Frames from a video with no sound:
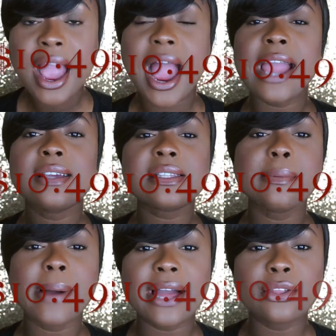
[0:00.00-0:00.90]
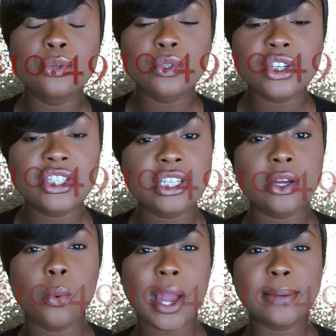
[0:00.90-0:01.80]
I used to buy the
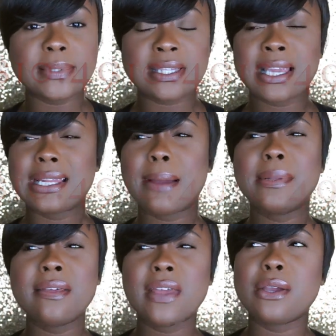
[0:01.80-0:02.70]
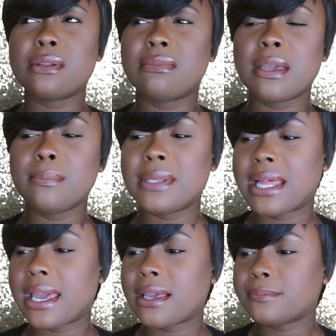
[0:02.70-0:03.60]
Neutrogena wipes and I believe they, they'd be
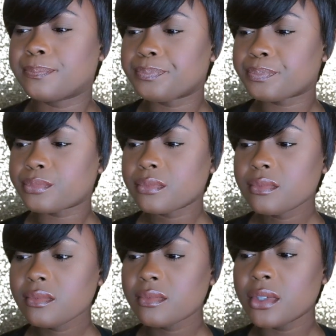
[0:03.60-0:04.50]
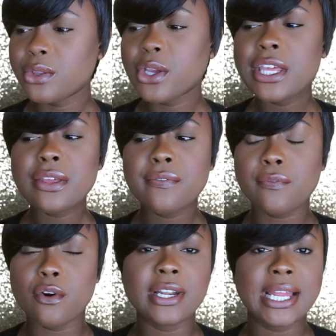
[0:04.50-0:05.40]
like, they're either
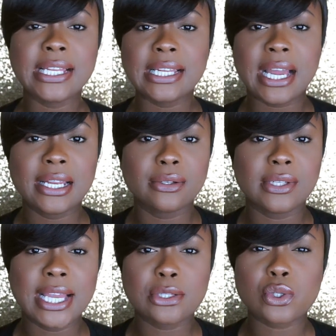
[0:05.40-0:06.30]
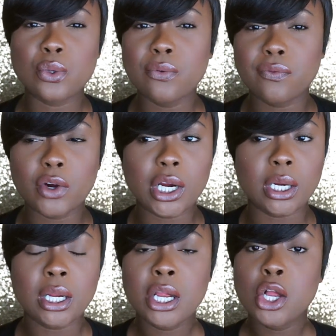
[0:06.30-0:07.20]
$4.99 or like two
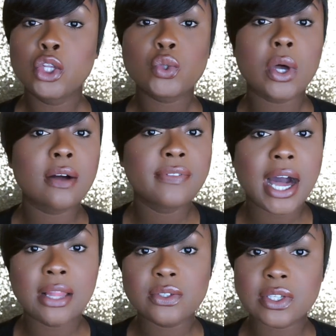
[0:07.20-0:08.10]
for $12